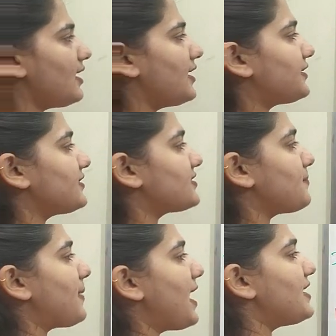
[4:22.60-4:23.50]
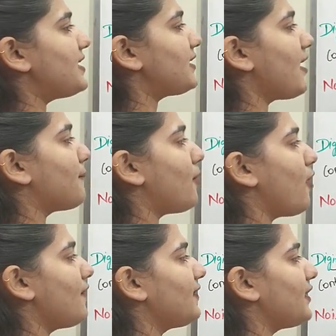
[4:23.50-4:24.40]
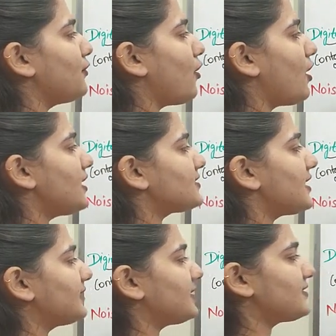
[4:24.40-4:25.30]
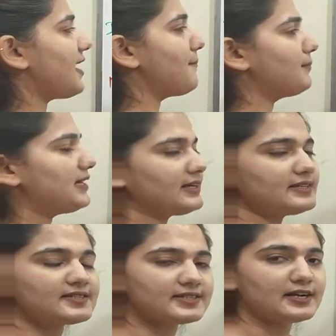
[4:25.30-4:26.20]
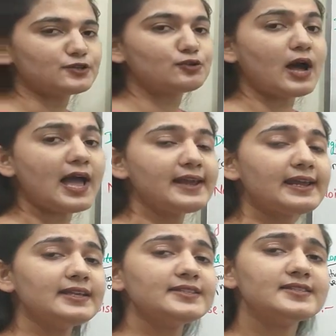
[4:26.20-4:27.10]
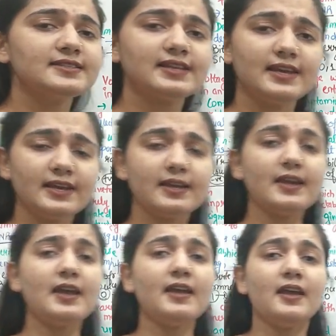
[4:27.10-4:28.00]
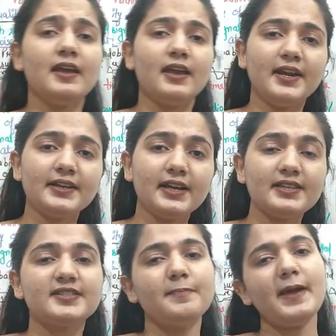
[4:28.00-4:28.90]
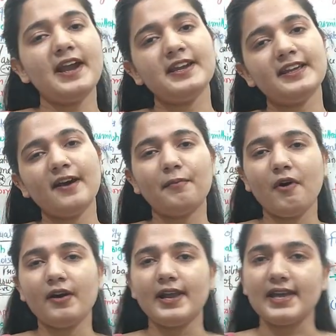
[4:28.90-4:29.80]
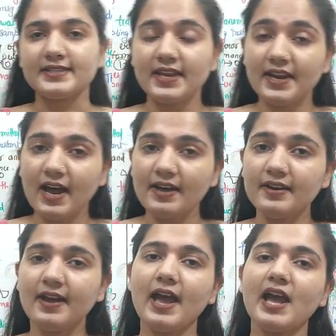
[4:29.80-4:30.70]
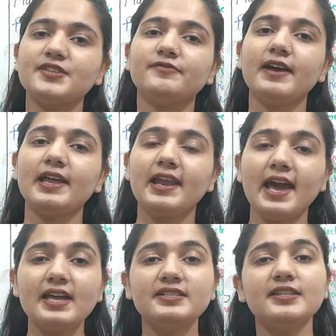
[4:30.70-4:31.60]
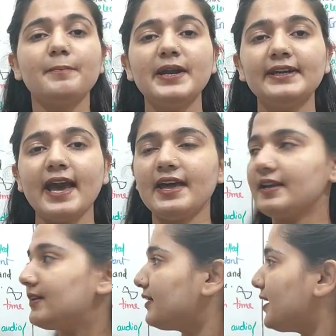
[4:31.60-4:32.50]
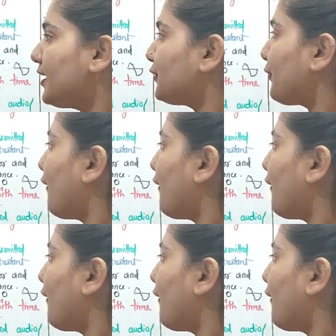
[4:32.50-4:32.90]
it is depending upon the noise at the sampling instant. So I can say it is depending upon SNR as well as the bit error rate